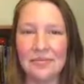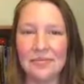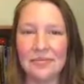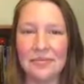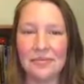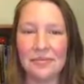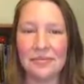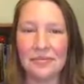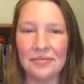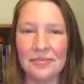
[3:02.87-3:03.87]

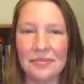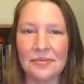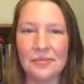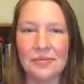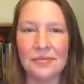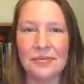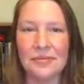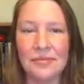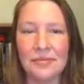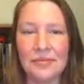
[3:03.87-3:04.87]

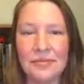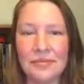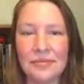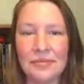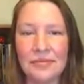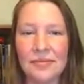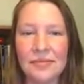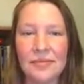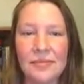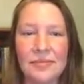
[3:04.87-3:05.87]

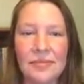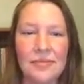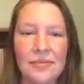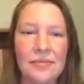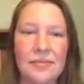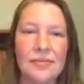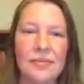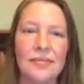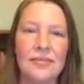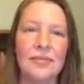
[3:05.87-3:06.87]

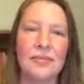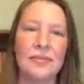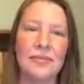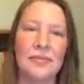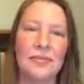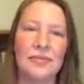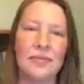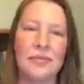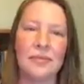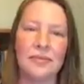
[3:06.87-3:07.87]

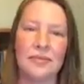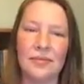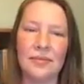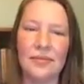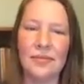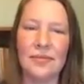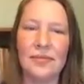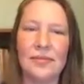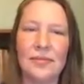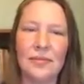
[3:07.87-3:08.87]

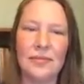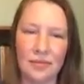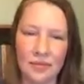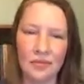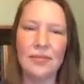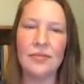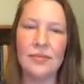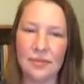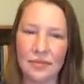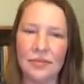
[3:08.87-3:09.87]

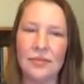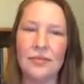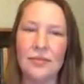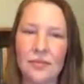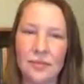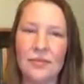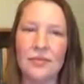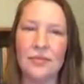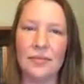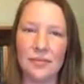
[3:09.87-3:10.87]
The person shown says nothing.